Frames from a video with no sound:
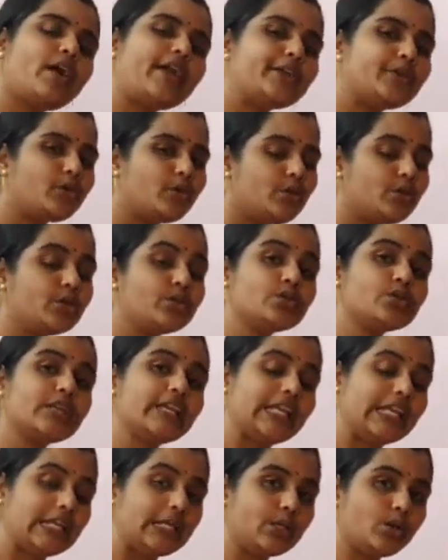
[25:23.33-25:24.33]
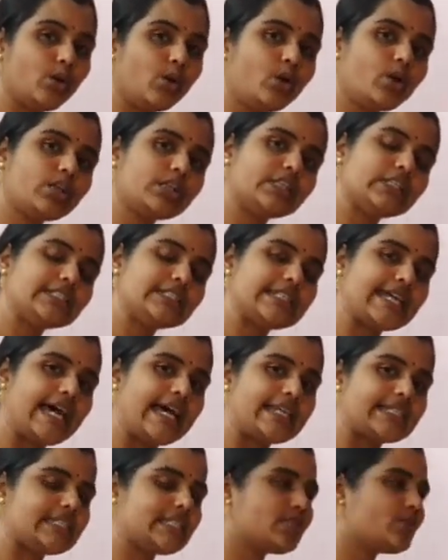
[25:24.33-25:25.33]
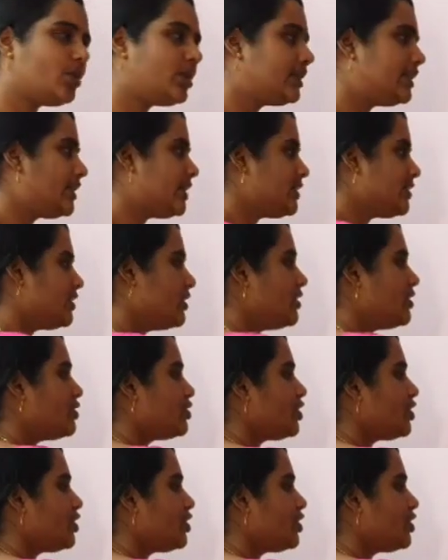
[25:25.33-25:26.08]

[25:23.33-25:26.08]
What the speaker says: I told you to ignore the charges on this.